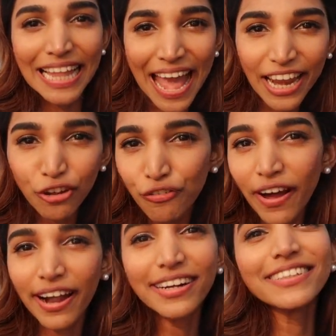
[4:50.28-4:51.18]
land of
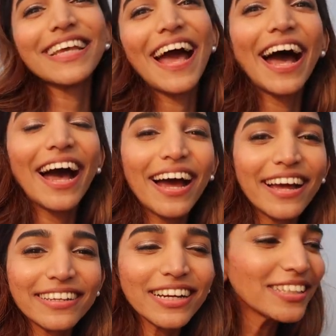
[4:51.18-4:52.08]
ours,
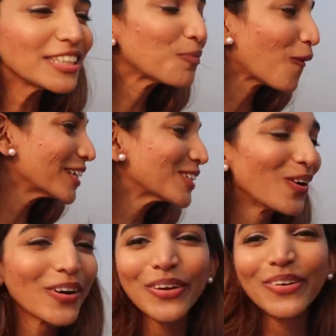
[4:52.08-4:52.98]
and yeah, this boat is
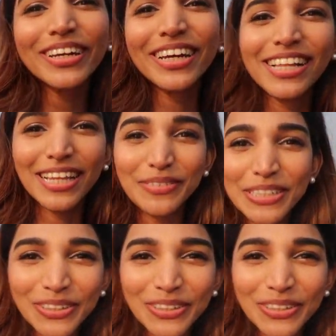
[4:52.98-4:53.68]
so cute. Let me